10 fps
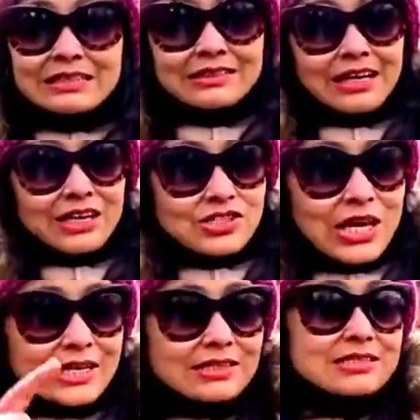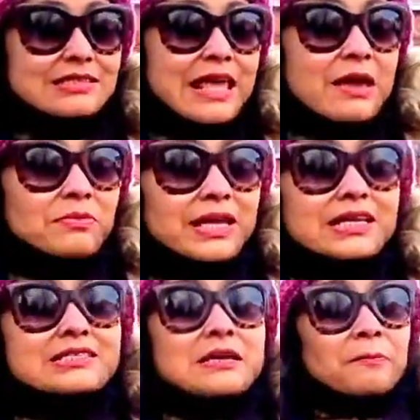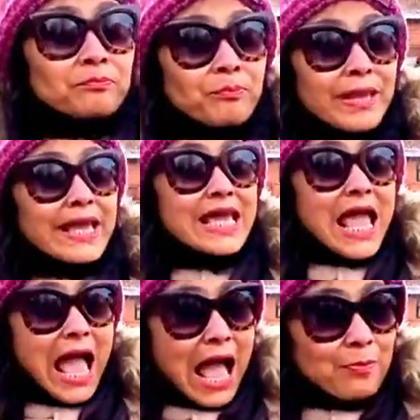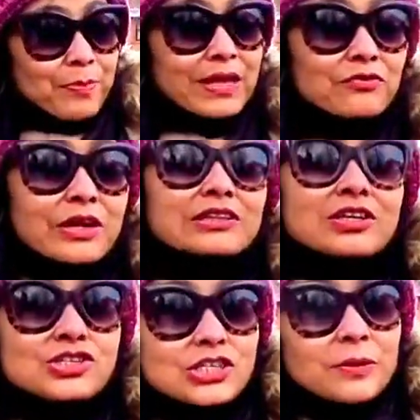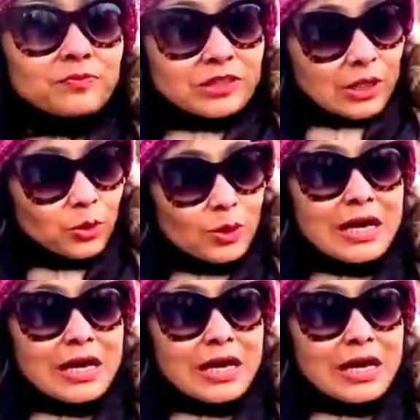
The channel's name is Be Happy with Shibtanu.